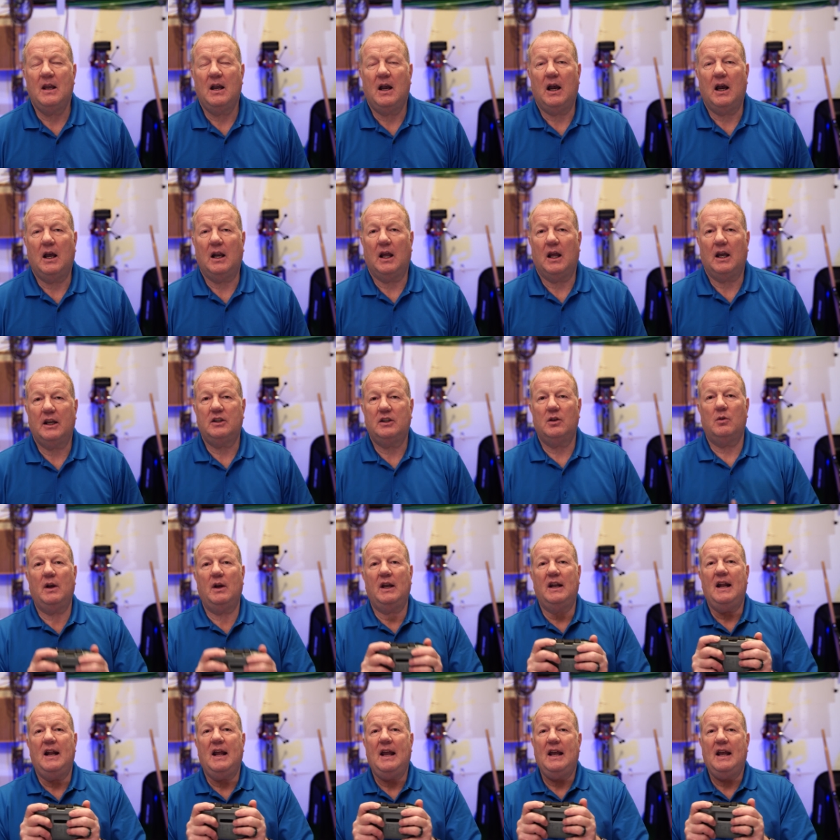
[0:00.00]
I like the way
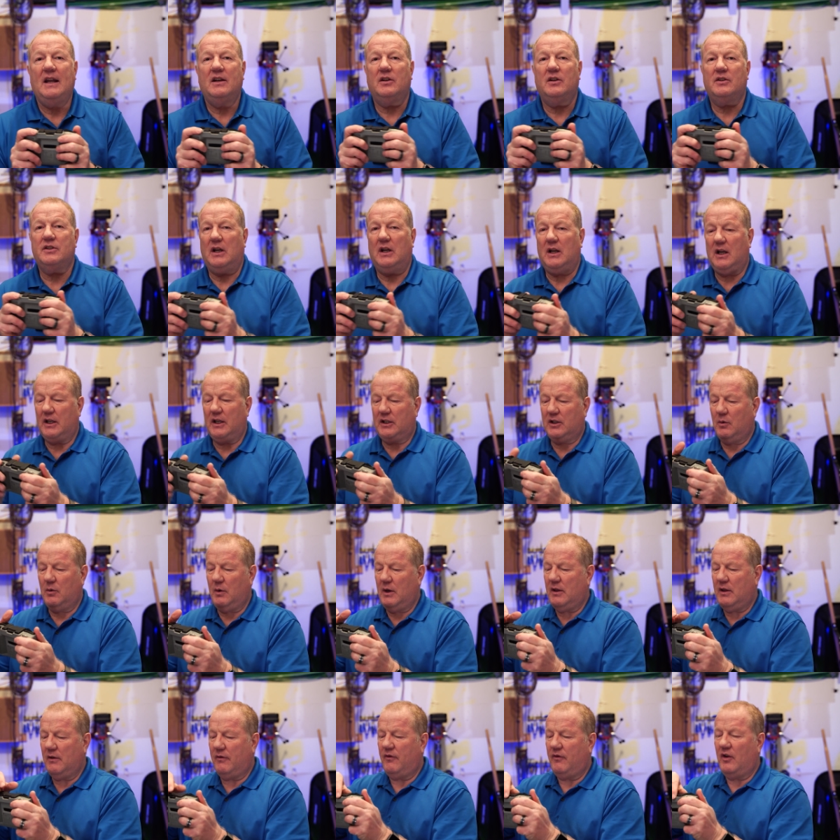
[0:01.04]
it handles. I like the way
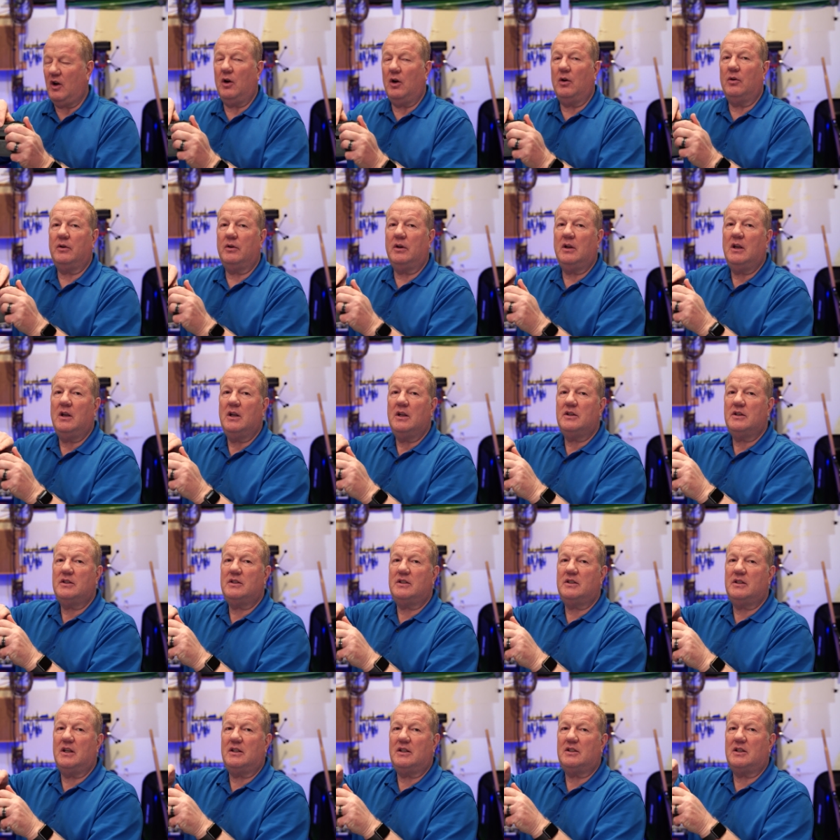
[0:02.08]
the phone
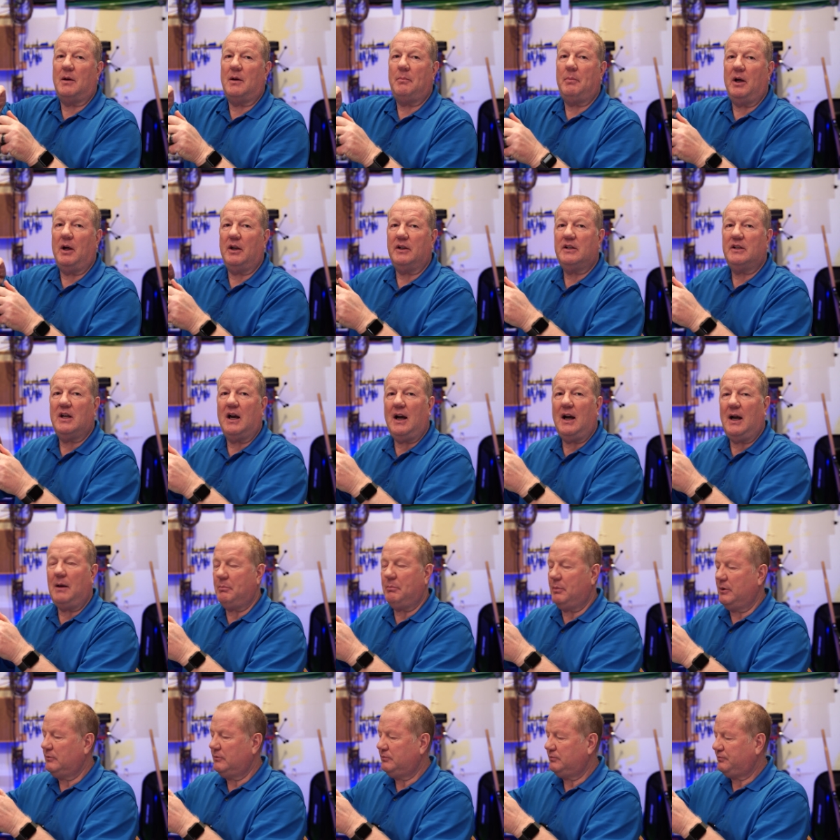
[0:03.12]
sits up on top